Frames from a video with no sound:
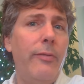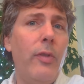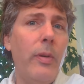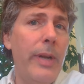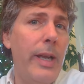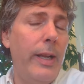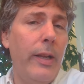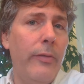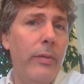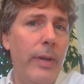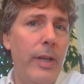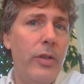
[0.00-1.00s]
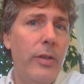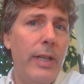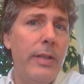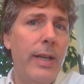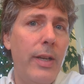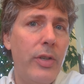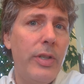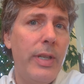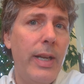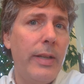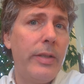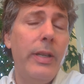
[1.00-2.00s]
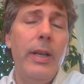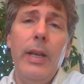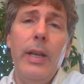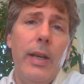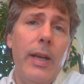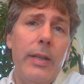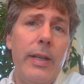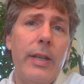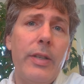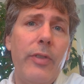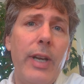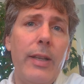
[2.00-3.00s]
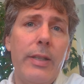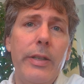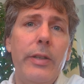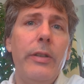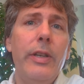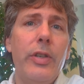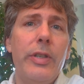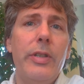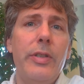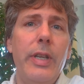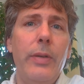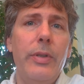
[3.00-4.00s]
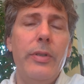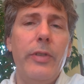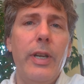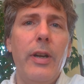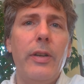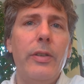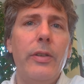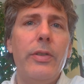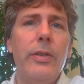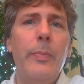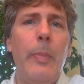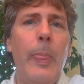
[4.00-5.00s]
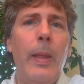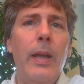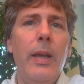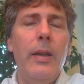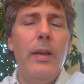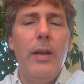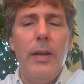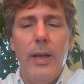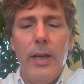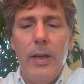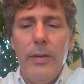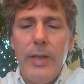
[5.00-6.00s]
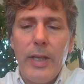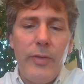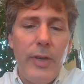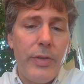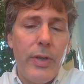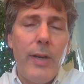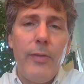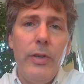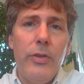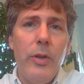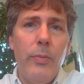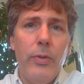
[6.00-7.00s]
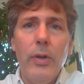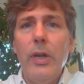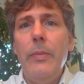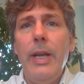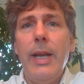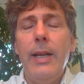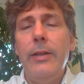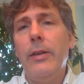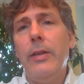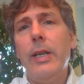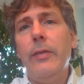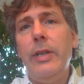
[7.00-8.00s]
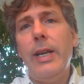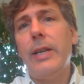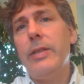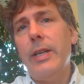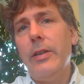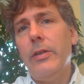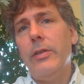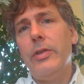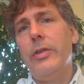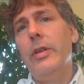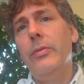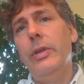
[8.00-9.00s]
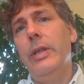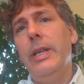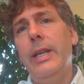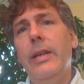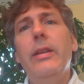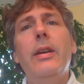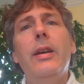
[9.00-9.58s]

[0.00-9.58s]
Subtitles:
formatting information that's not just text. A text file is literally just a sequence of characters. Text files are often used in programming, and there are a lot of text editors that are really